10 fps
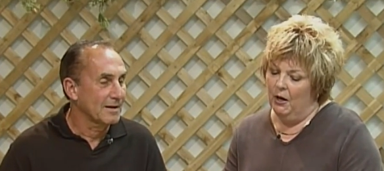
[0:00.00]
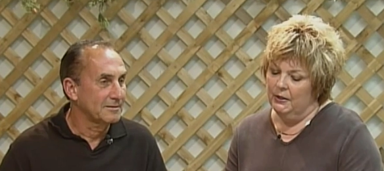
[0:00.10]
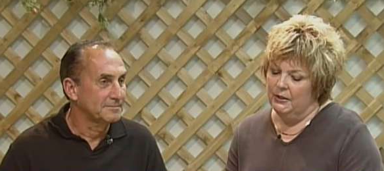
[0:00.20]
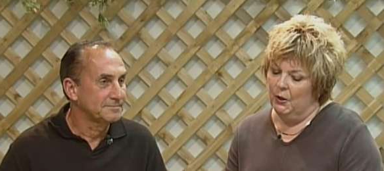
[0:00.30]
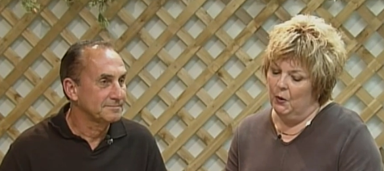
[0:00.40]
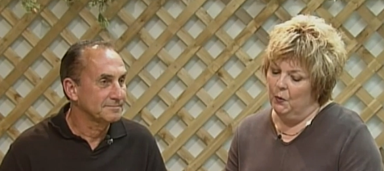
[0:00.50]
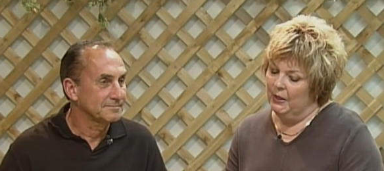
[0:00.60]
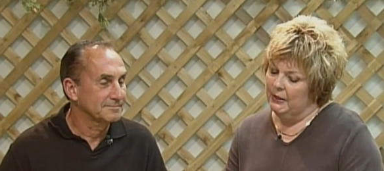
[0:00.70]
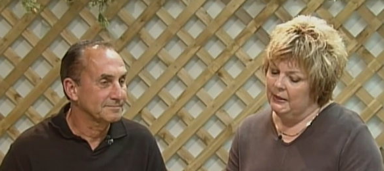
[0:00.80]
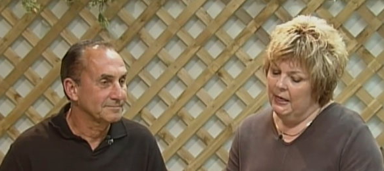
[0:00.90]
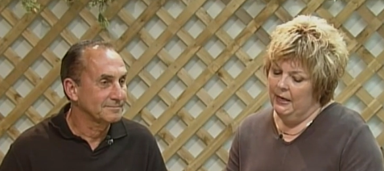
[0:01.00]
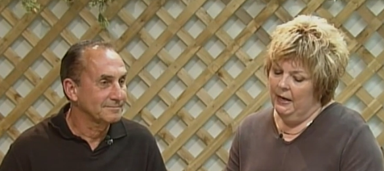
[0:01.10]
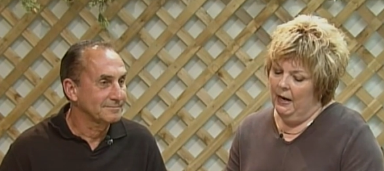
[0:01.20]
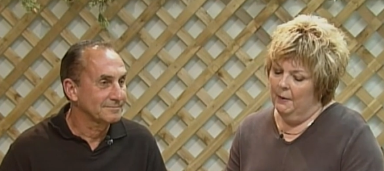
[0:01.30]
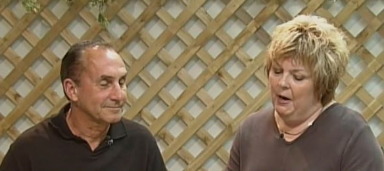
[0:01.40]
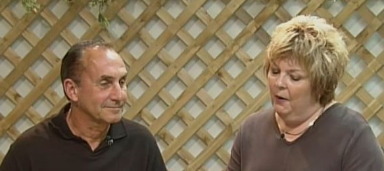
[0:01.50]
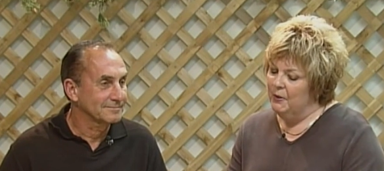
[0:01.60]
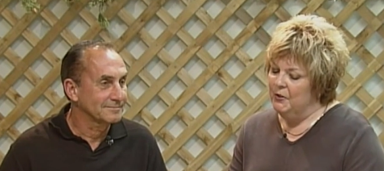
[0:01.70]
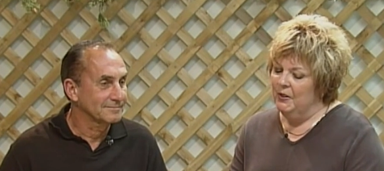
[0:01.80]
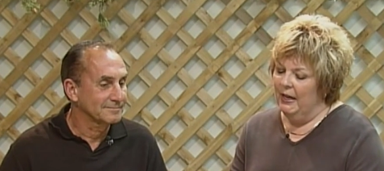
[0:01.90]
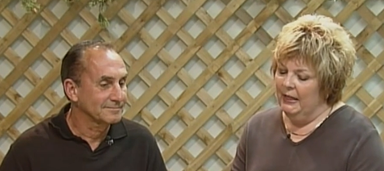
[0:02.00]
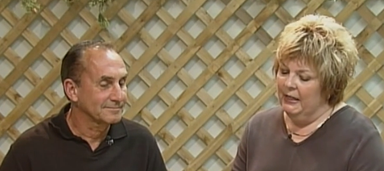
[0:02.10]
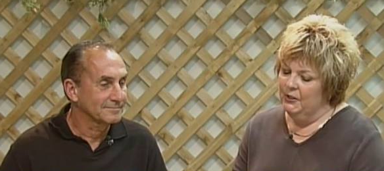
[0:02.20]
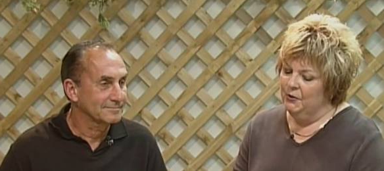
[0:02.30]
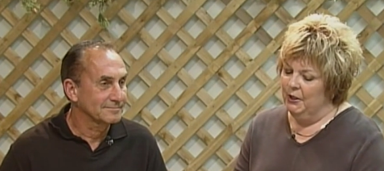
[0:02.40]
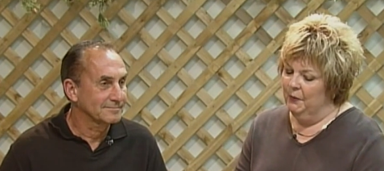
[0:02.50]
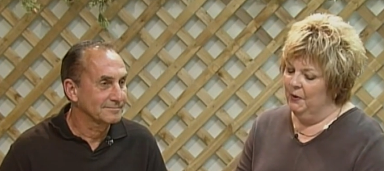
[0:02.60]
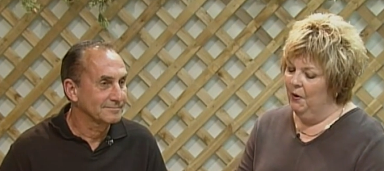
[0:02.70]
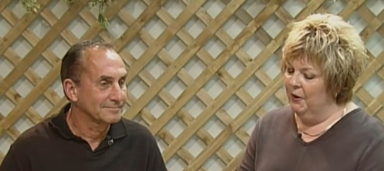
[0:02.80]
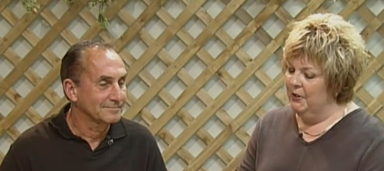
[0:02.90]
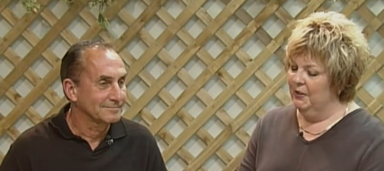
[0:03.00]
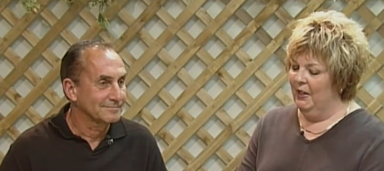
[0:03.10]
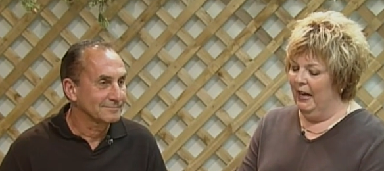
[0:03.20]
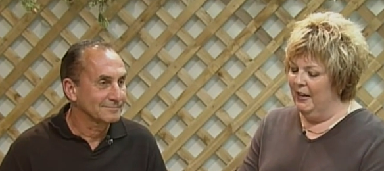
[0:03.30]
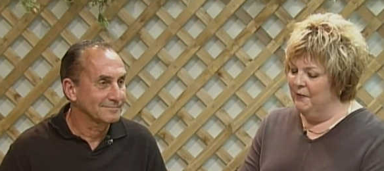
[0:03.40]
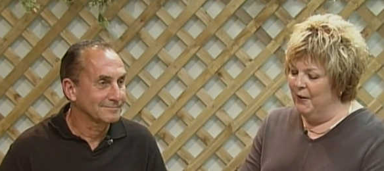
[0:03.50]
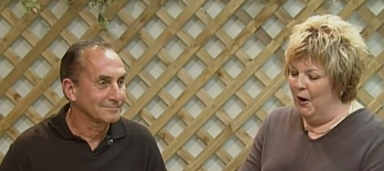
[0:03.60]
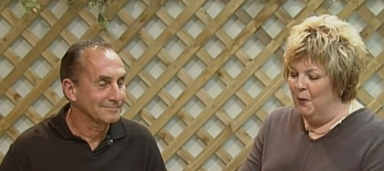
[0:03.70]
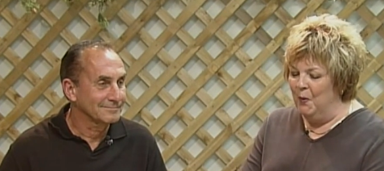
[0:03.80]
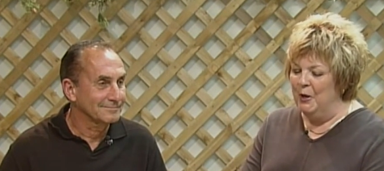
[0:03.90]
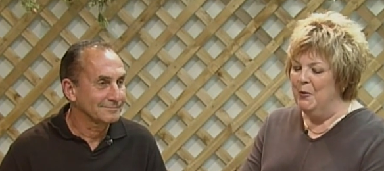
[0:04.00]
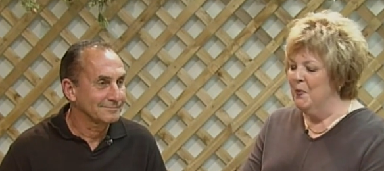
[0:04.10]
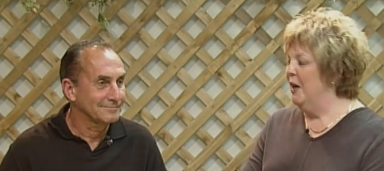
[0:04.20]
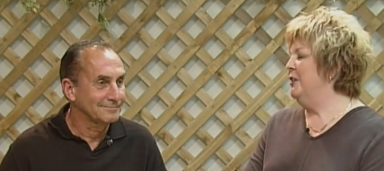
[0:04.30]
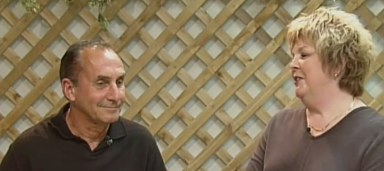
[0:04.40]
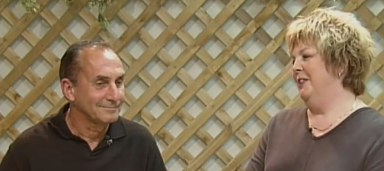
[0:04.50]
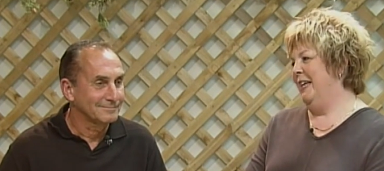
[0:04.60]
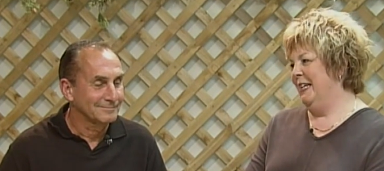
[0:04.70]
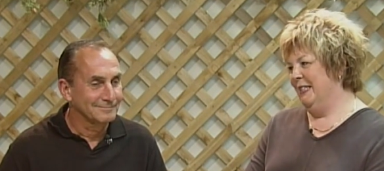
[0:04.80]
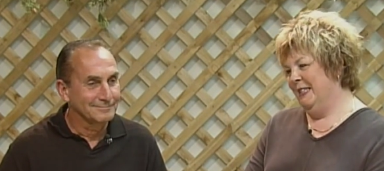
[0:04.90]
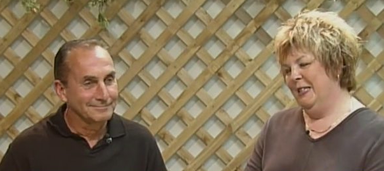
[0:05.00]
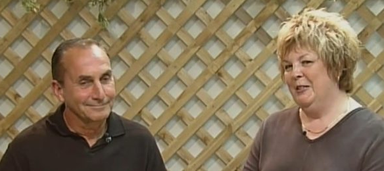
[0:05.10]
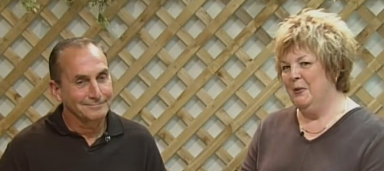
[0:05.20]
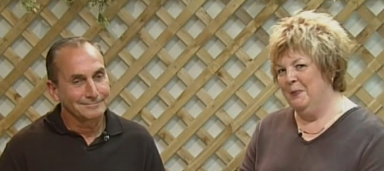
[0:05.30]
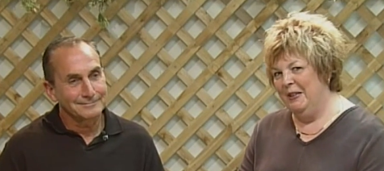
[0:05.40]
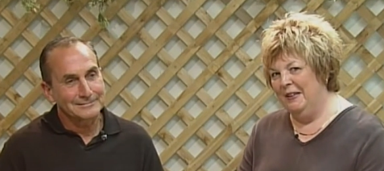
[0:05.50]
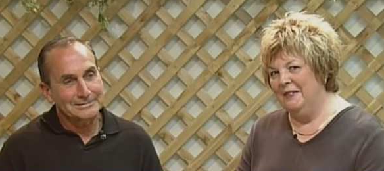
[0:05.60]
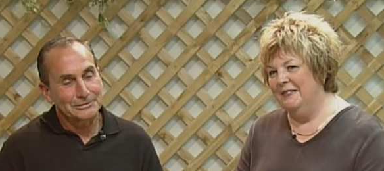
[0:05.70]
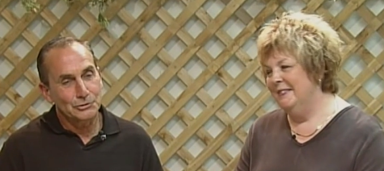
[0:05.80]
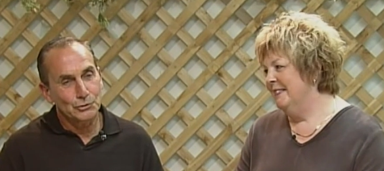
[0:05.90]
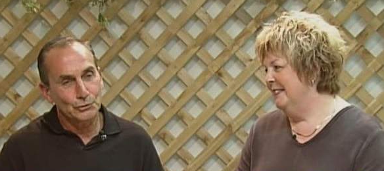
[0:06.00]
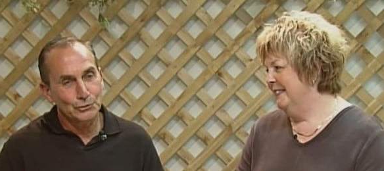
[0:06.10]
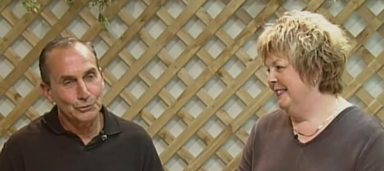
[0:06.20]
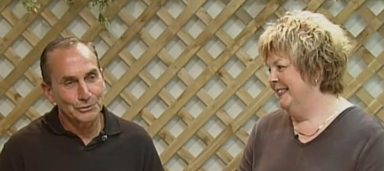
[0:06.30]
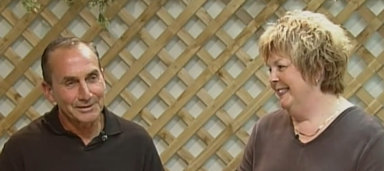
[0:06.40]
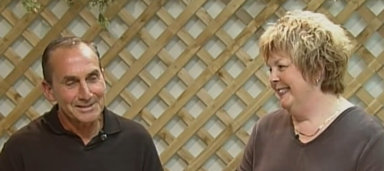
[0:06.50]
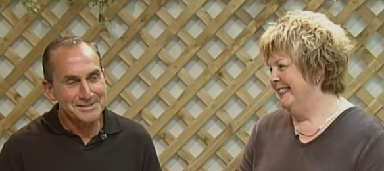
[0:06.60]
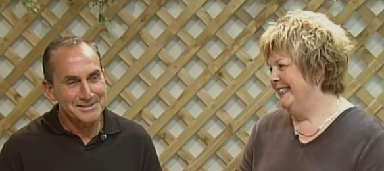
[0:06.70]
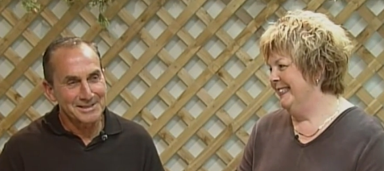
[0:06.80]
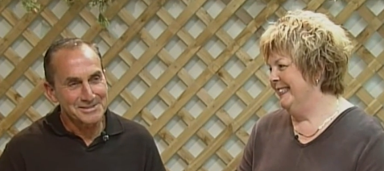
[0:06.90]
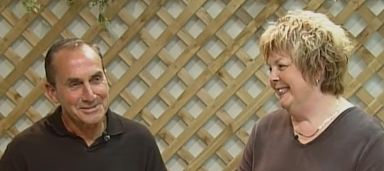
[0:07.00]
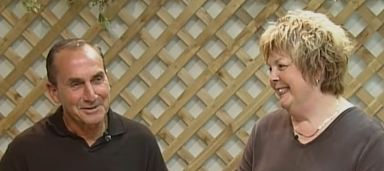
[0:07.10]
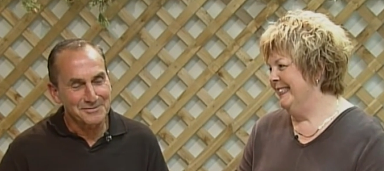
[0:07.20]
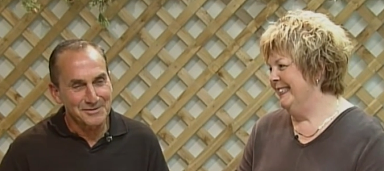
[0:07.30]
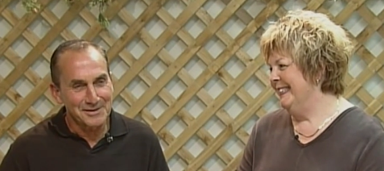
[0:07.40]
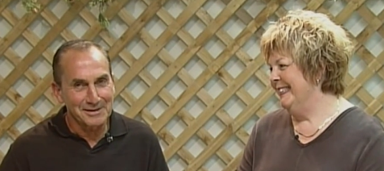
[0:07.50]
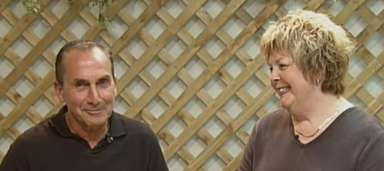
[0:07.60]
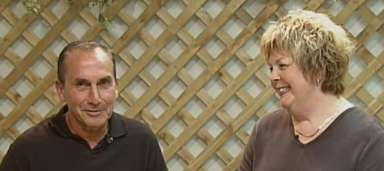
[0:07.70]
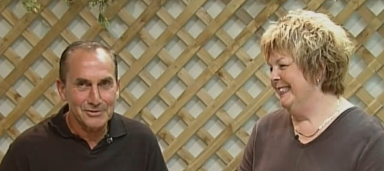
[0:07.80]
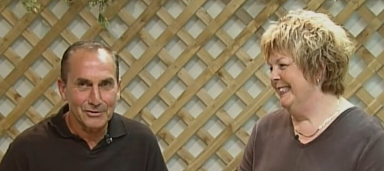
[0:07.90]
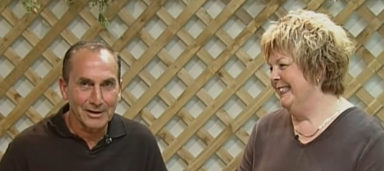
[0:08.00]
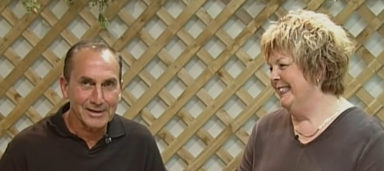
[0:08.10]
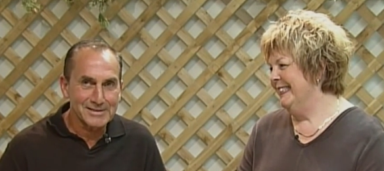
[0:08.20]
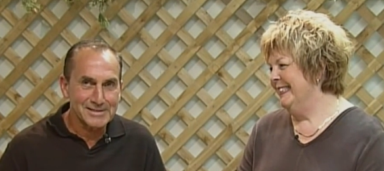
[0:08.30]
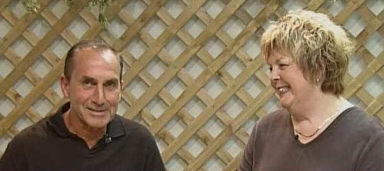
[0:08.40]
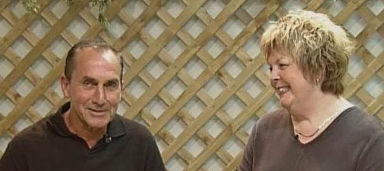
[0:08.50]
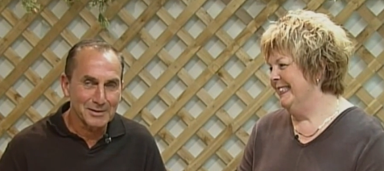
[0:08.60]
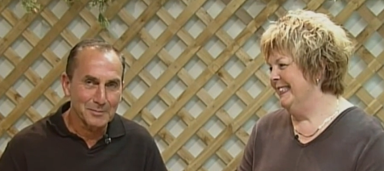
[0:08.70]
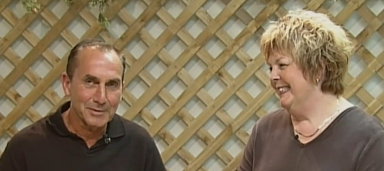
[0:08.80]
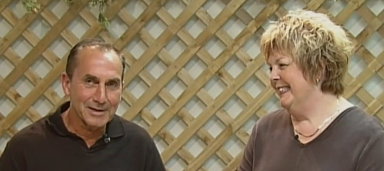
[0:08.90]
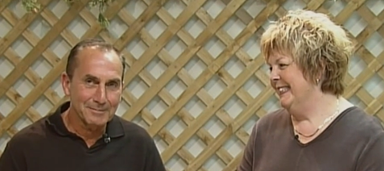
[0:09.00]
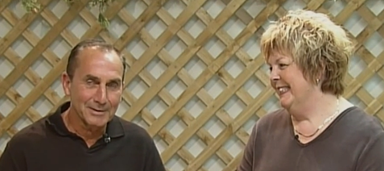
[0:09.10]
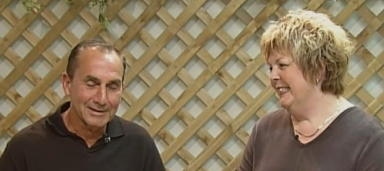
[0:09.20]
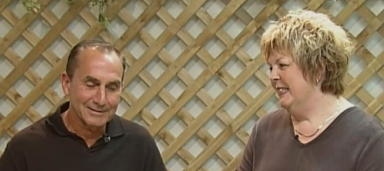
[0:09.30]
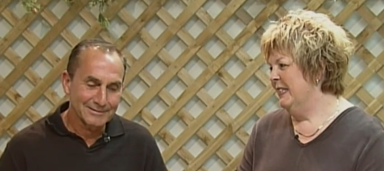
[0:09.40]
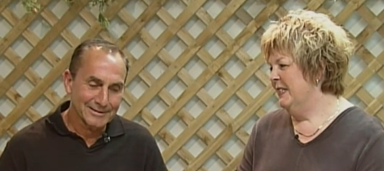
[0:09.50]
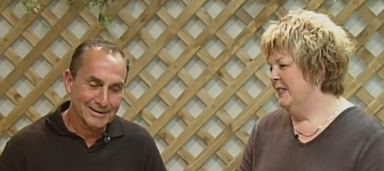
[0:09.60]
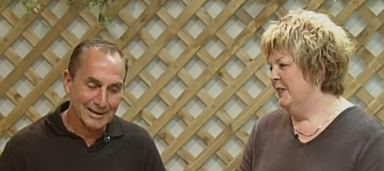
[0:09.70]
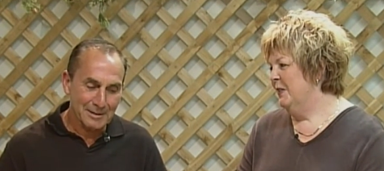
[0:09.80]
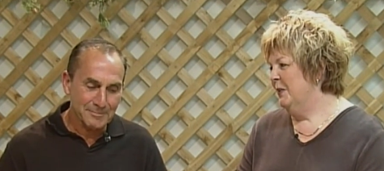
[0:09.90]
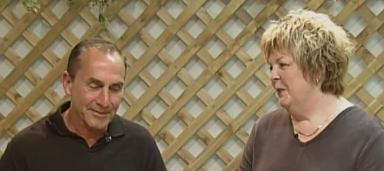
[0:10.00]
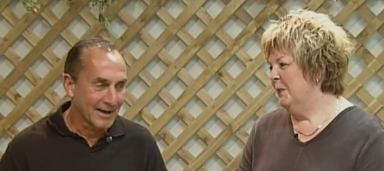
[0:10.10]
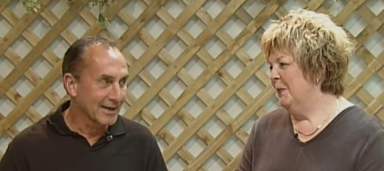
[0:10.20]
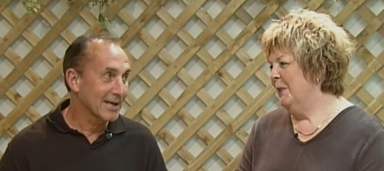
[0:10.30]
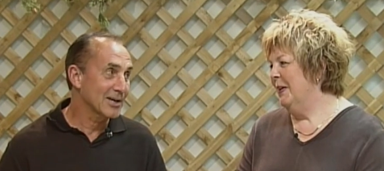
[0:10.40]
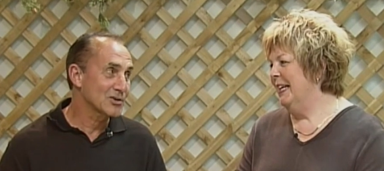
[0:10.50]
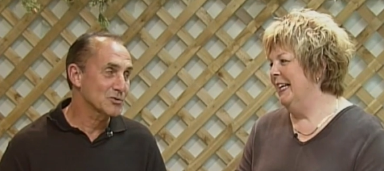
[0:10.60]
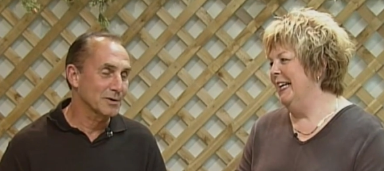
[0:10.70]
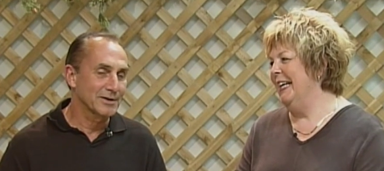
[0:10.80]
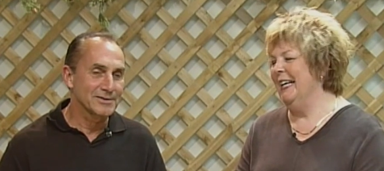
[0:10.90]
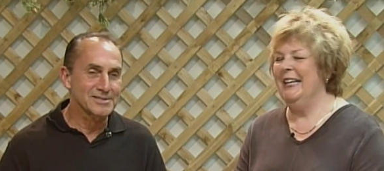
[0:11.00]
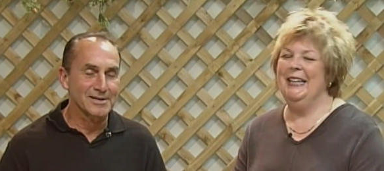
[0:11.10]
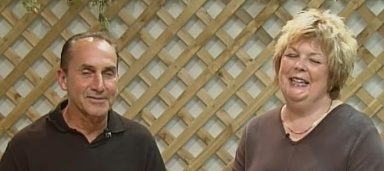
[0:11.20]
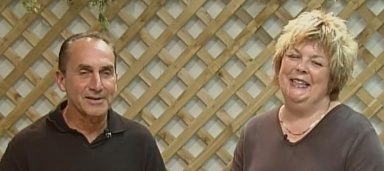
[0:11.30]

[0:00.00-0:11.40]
Speaker 1: also was, um, how would you like history to record your life? Uh, what do you want your legacy to be?
Speaker 2: Ooh, that's that's tough to think what your legacy is going to be, but you're getting up to that age where you start